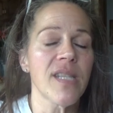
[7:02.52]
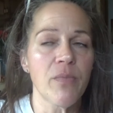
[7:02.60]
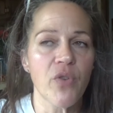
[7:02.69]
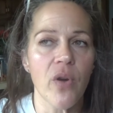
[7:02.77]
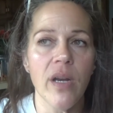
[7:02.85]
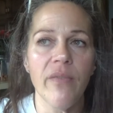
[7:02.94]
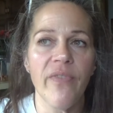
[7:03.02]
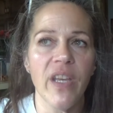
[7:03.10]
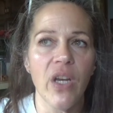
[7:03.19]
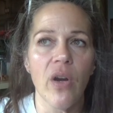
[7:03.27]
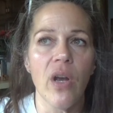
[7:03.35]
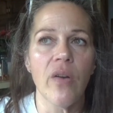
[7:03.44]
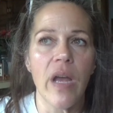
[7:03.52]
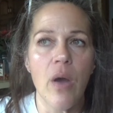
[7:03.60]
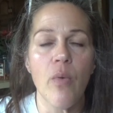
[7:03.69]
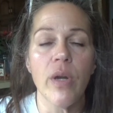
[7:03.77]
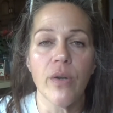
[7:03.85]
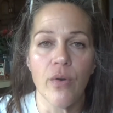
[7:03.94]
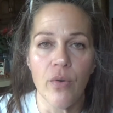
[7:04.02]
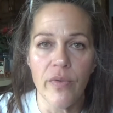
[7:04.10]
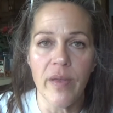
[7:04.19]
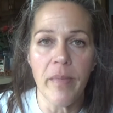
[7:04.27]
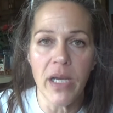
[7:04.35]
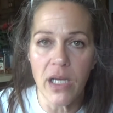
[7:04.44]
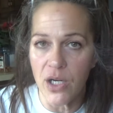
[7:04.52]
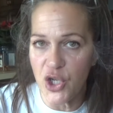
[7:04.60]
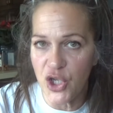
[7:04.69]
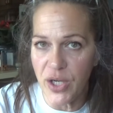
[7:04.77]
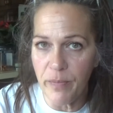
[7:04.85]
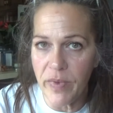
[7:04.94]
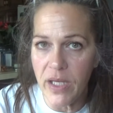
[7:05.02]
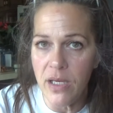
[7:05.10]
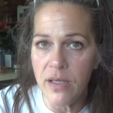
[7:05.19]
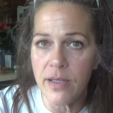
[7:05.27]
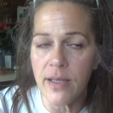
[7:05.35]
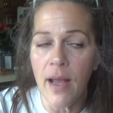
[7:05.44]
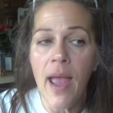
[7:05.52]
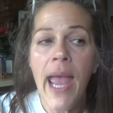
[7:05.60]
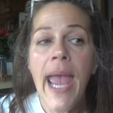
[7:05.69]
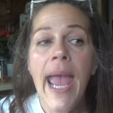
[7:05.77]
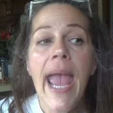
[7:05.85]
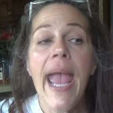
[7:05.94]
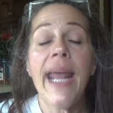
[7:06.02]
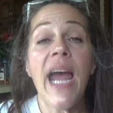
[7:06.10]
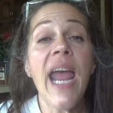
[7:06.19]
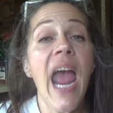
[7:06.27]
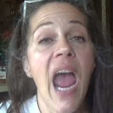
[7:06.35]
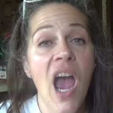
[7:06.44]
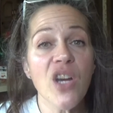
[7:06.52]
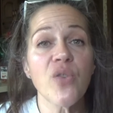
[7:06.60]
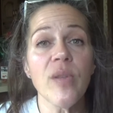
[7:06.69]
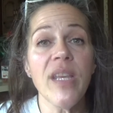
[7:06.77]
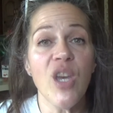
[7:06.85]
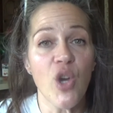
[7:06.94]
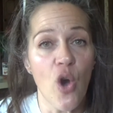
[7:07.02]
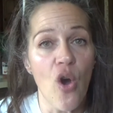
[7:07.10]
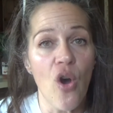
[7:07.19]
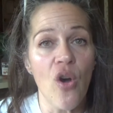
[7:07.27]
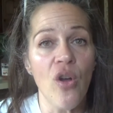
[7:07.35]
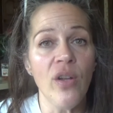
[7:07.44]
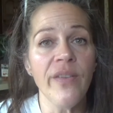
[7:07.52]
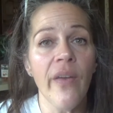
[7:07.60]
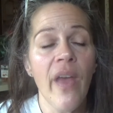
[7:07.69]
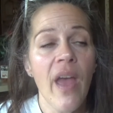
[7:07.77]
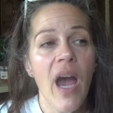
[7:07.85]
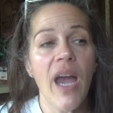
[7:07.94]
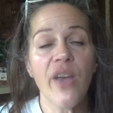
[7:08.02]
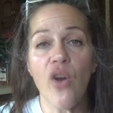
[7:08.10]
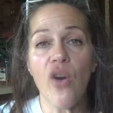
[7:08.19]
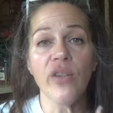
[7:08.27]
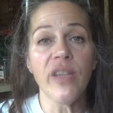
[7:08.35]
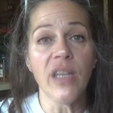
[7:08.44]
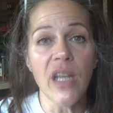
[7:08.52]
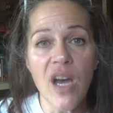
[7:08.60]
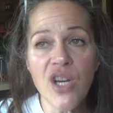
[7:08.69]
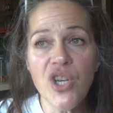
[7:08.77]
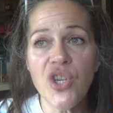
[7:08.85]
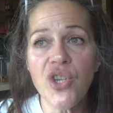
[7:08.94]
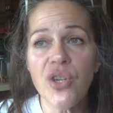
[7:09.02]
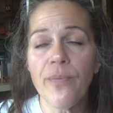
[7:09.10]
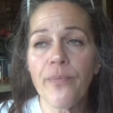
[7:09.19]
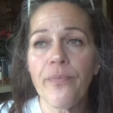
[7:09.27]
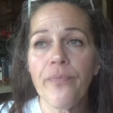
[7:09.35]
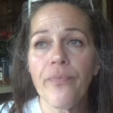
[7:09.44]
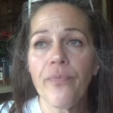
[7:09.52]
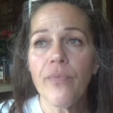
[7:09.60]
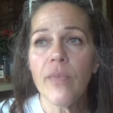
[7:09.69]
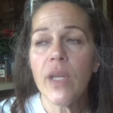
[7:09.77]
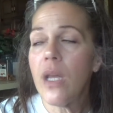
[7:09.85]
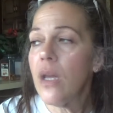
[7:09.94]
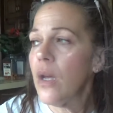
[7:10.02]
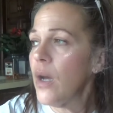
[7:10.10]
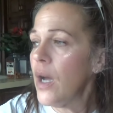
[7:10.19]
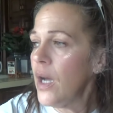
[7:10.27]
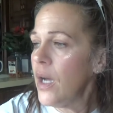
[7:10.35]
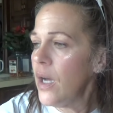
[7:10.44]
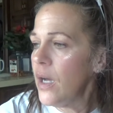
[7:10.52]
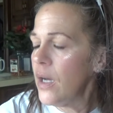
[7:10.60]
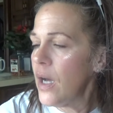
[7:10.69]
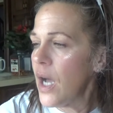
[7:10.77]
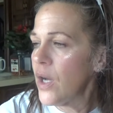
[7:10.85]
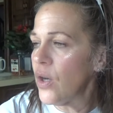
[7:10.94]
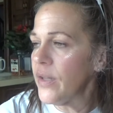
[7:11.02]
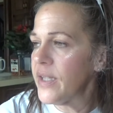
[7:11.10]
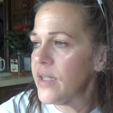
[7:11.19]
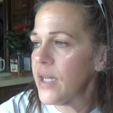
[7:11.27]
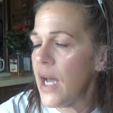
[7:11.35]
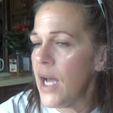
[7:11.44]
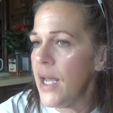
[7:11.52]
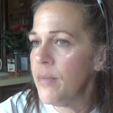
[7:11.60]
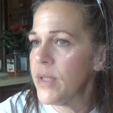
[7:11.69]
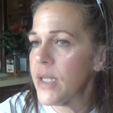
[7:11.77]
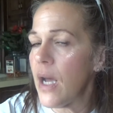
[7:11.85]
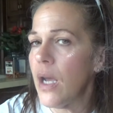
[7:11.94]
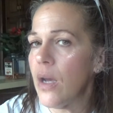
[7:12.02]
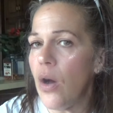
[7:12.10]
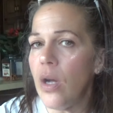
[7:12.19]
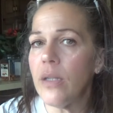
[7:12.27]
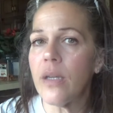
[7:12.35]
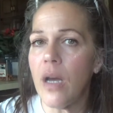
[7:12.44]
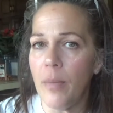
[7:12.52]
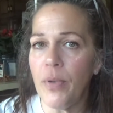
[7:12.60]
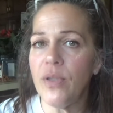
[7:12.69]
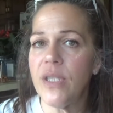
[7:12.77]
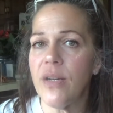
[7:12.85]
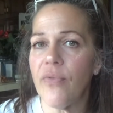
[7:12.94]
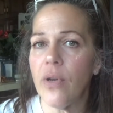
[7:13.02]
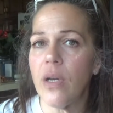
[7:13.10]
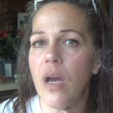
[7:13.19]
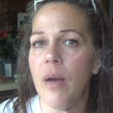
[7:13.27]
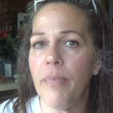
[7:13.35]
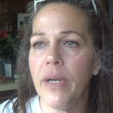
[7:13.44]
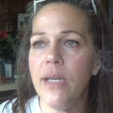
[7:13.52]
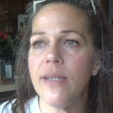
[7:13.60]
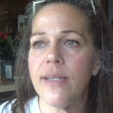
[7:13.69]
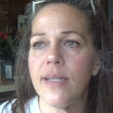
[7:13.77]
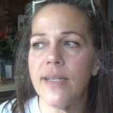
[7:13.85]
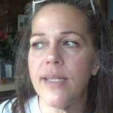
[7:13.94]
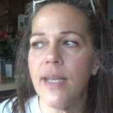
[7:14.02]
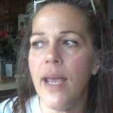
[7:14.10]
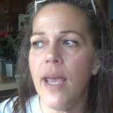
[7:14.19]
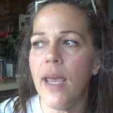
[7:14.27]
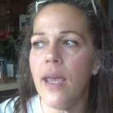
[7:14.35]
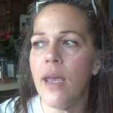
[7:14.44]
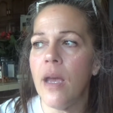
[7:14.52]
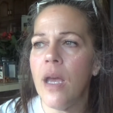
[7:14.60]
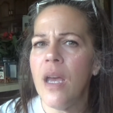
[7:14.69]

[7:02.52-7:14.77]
I'm trying to figure out how on earth am I going to ship these. And I actually called Lush, I called the Times, I called a couple different companies to say,